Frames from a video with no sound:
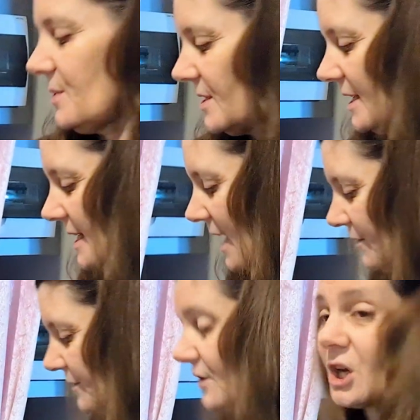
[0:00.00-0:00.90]
with the love
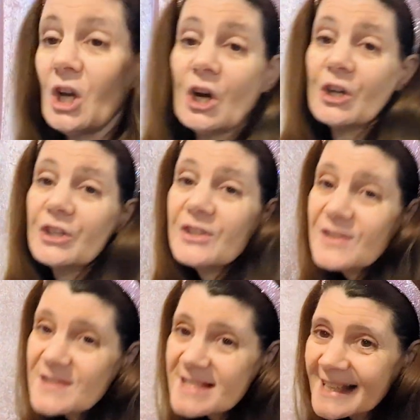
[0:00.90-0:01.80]
of
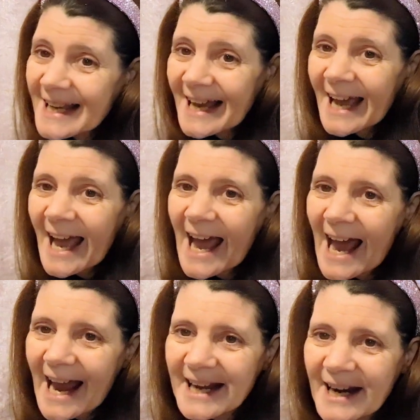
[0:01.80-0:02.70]
clothes.
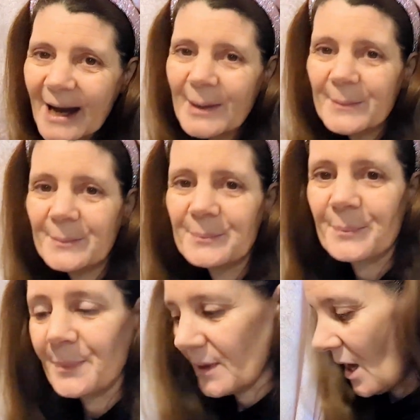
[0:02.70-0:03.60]
And I
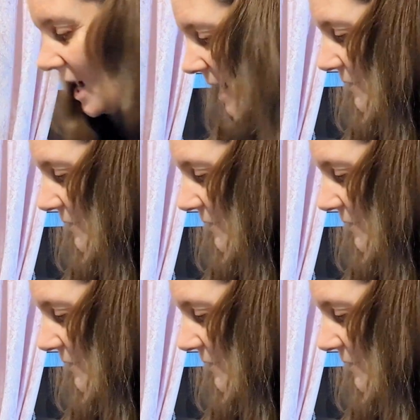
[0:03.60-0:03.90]
have